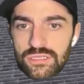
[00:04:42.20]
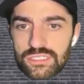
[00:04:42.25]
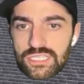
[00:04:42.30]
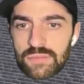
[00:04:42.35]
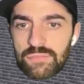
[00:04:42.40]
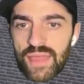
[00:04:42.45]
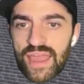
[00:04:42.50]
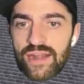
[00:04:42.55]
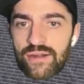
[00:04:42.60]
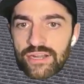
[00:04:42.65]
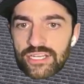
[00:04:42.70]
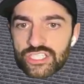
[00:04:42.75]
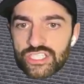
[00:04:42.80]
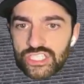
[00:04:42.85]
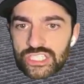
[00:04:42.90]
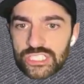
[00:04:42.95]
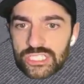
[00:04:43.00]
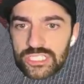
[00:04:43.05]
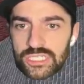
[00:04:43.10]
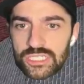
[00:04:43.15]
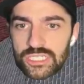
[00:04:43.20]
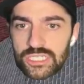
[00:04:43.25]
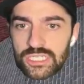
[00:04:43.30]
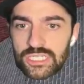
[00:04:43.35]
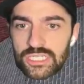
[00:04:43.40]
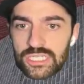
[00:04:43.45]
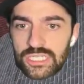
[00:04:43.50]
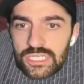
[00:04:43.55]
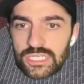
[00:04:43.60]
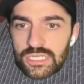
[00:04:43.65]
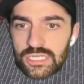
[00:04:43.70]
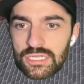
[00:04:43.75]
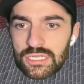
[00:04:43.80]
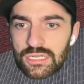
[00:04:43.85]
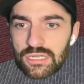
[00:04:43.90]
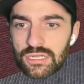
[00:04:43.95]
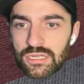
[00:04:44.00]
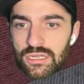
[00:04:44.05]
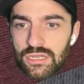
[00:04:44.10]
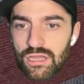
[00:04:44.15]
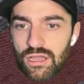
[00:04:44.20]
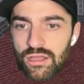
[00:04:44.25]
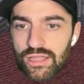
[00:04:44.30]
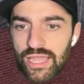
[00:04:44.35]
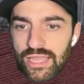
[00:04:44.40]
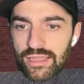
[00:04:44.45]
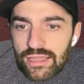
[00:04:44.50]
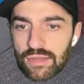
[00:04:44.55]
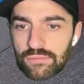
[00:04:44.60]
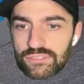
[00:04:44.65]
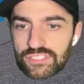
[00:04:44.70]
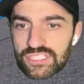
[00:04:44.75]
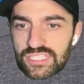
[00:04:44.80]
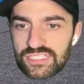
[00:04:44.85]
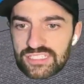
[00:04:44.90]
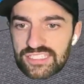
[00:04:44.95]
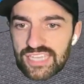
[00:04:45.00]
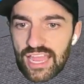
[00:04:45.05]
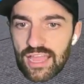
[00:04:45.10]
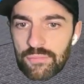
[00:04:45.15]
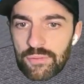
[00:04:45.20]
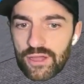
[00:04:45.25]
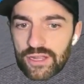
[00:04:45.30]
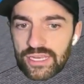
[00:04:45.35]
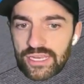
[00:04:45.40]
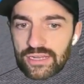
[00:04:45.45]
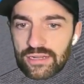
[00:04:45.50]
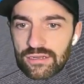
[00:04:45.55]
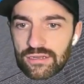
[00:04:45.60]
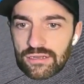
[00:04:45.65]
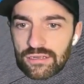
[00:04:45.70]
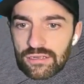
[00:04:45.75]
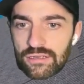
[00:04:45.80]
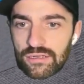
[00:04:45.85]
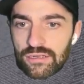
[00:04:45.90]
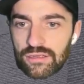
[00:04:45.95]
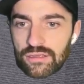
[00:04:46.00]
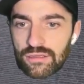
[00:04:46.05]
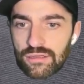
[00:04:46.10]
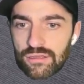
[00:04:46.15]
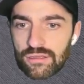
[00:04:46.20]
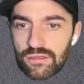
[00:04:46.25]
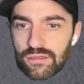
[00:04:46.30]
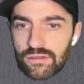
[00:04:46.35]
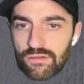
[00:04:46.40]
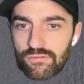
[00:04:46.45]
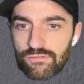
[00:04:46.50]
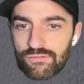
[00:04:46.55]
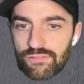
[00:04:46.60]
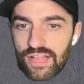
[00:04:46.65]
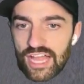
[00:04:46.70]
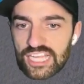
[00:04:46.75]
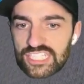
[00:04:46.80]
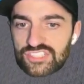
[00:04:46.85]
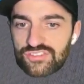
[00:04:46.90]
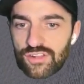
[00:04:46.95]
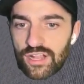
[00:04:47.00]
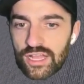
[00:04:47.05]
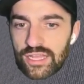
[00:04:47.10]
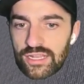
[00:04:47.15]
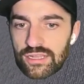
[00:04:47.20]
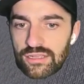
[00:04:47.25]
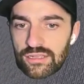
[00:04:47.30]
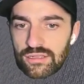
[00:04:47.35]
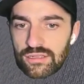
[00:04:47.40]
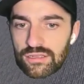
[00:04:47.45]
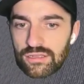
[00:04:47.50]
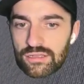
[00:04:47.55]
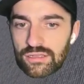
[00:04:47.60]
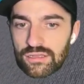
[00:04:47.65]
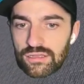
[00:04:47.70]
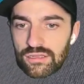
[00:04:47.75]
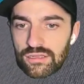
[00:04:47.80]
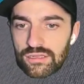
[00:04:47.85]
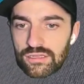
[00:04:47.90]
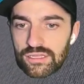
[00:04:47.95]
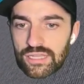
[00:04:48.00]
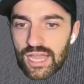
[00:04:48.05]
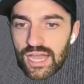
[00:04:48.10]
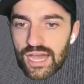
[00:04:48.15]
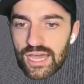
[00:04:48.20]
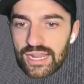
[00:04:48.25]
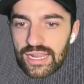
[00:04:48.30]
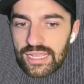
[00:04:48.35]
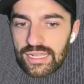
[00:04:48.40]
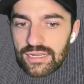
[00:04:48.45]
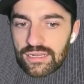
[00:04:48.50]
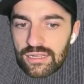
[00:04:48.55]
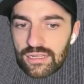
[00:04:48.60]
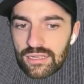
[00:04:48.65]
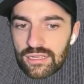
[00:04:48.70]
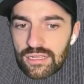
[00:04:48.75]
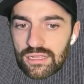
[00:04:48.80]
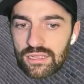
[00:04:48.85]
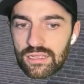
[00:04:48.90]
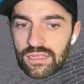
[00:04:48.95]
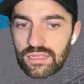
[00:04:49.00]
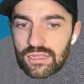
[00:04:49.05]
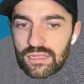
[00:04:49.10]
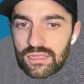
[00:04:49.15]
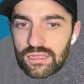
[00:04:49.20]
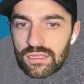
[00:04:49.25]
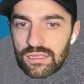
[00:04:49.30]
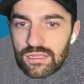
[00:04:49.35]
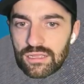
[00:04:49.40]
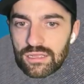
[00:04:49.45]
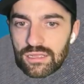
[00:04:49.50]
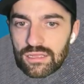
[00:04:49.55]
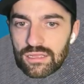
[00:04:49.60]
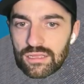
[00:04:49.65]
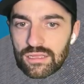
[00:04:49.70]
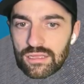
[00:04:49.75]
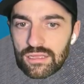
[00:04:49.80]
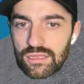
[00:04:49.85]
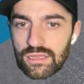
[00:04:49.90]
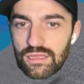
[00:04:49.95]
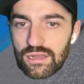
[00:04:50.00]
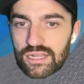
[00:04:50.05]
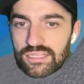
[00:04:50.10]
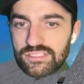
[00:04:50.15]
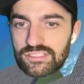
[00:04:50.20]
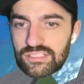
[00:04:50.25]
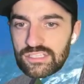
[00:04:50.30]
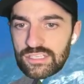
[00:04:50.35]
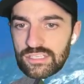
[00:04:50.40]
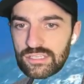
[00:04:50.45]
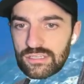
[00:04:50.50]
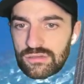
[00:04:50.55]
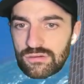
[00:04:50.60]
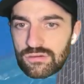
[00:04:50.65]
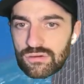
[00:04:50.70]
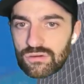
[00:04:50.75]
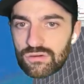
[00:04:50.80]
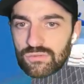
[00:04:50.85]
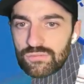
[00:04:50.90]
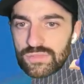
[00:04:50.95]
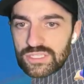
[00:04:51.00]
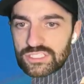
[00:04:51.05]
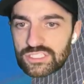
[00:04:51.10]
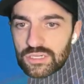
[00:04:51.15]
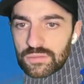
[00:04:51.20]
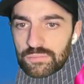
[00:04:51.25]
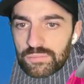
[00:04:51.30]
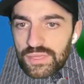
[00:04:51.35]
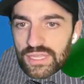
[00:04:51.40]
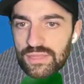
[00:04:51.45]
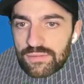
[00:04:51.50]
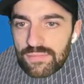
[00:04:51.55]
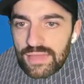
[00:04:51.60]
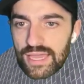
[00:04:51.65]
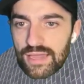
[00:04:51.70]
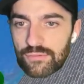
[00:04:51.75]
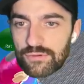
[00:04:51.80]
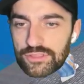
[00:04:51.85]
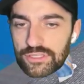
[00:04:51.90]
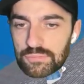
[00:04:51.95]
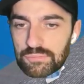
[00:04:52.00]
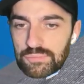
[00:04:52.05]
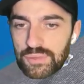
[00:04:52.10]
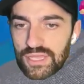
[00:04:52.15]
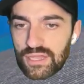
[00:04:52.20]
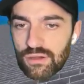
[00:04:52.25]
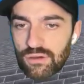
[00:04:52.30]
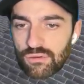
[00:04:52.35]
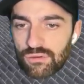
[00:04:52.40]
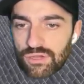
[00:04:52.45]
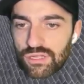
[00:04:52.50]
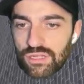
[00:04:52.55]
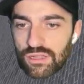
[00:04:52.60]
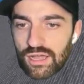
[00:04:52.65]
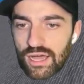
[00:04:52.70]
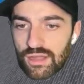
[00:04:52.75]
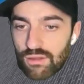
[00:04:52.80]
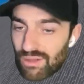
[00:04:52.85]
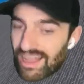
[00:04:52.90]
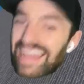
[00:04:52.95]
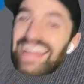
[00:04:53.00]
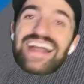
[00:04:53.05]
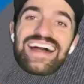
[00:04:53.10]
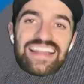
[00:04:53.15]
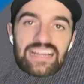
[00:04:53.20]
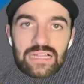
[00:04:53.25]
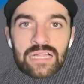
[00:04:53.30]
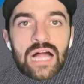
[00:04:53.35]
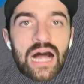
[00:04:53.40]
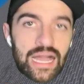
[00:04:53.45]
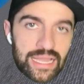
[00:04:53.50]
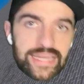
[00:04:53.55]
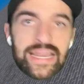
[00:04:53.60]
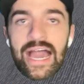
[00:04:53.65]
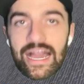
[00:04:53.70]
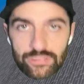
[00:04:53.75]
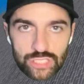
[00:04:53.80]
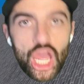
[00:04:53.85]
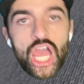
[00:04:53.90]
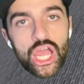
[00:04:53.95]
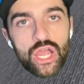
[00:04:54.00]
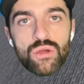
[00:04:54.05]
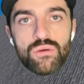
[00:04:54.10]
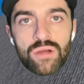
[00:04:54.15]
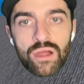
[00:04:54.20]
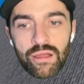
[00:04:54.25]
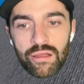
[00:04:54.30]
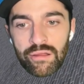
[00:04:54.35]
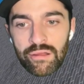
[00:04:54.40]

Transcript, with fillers: to perish. Okay, I'm just gonna stay up on here. Flash flood. Got it. And I see you, Mr. Big Man, with your big old clock. I got a clock now, too.